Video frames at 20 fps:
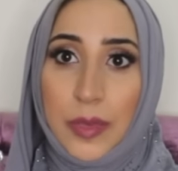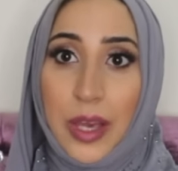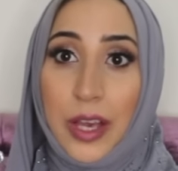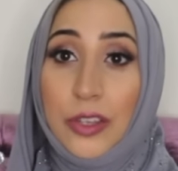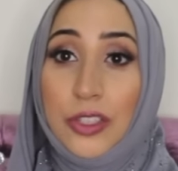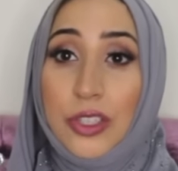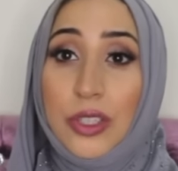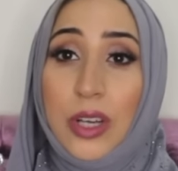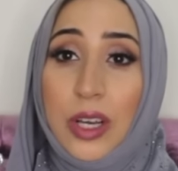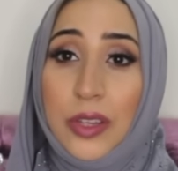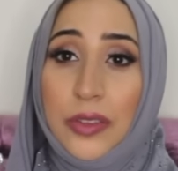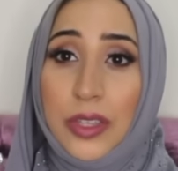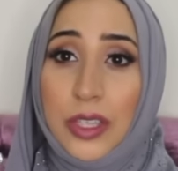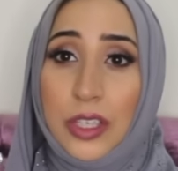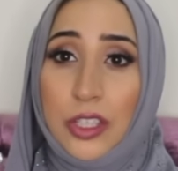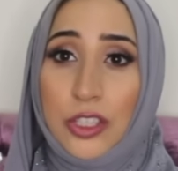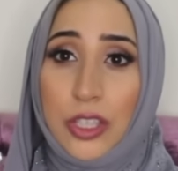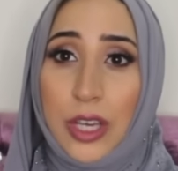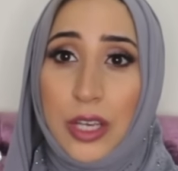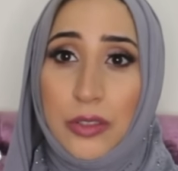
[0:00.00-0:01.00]
I also got the
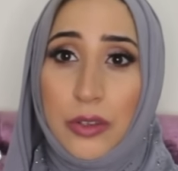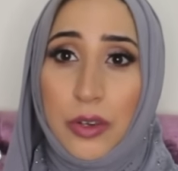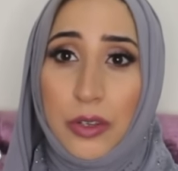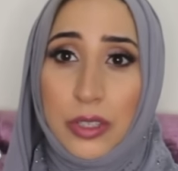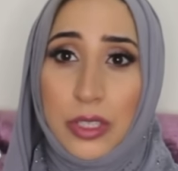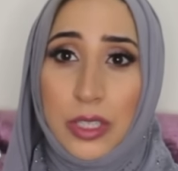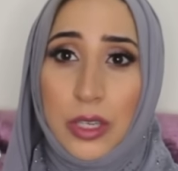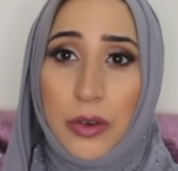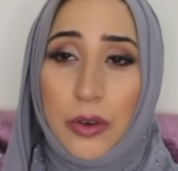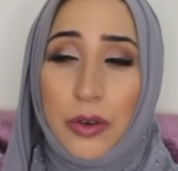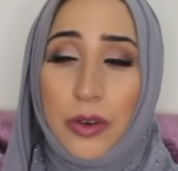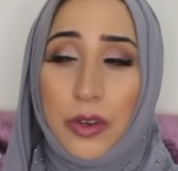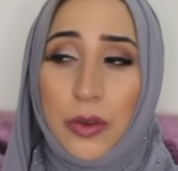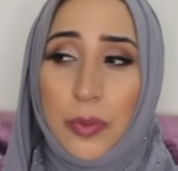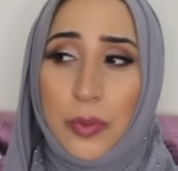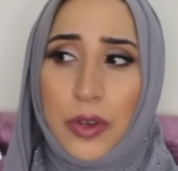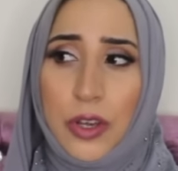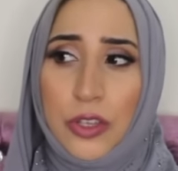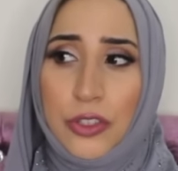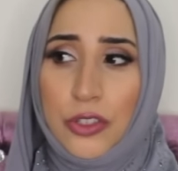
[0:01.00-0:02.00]
J'adore Dior
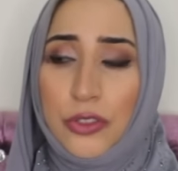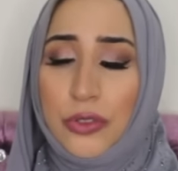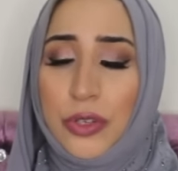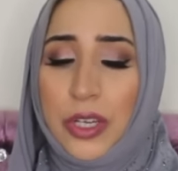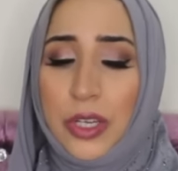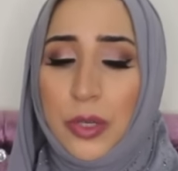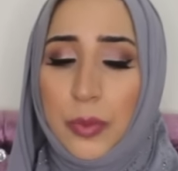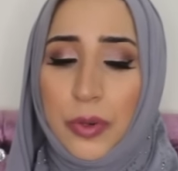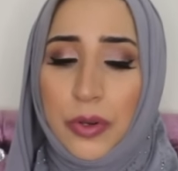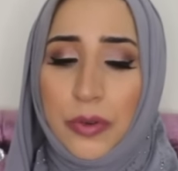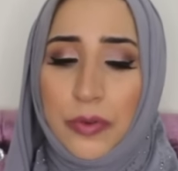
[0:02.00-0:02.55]
concentrated